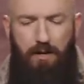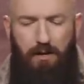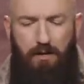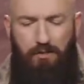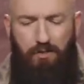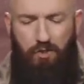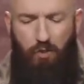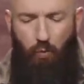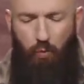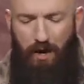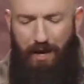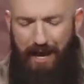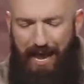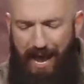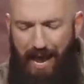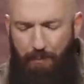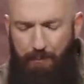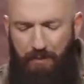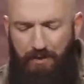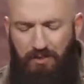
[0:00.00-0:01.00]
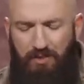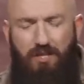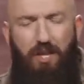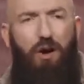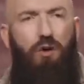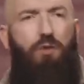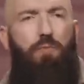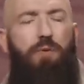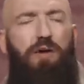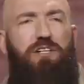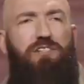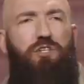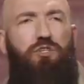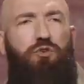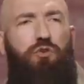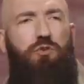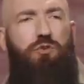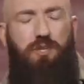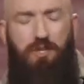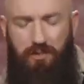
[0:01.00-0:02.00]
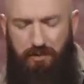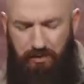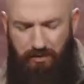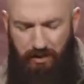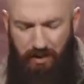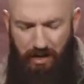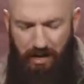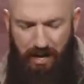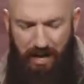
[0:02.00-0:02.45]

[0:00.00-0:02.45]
So, what happens though? Because the truth is,